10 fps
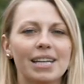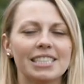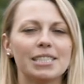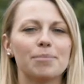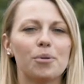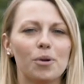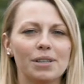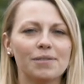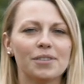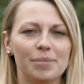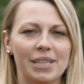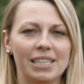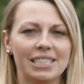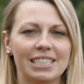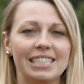because it's important for
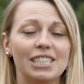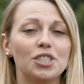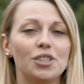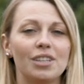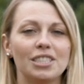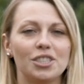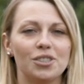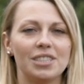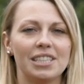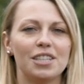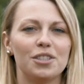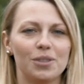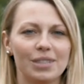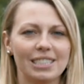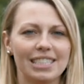me to see students using the
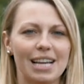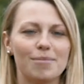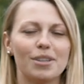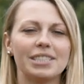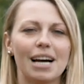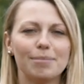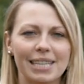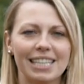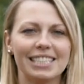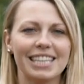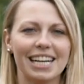newest and most updated